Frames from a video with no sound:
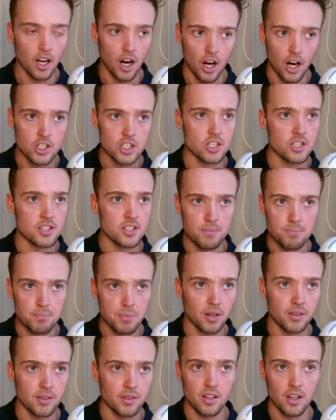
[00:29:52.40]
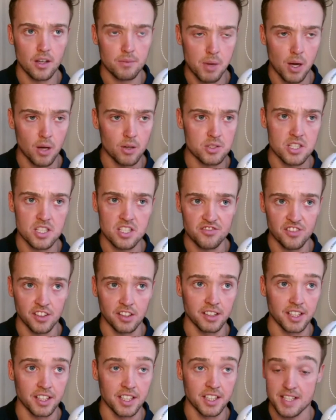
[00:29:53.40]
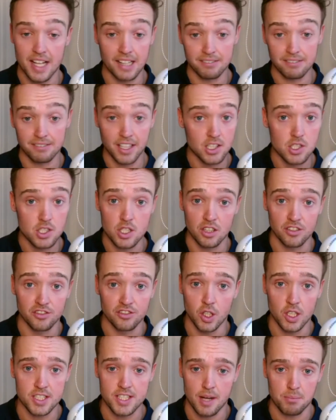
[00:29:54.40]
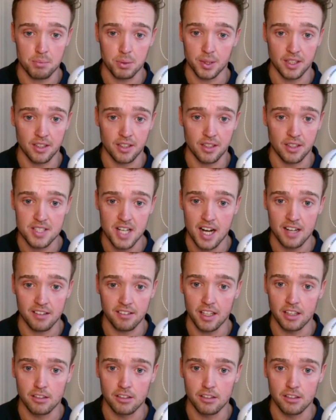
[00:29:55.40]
urges, impulses, feelings, that links to your food example there entirely.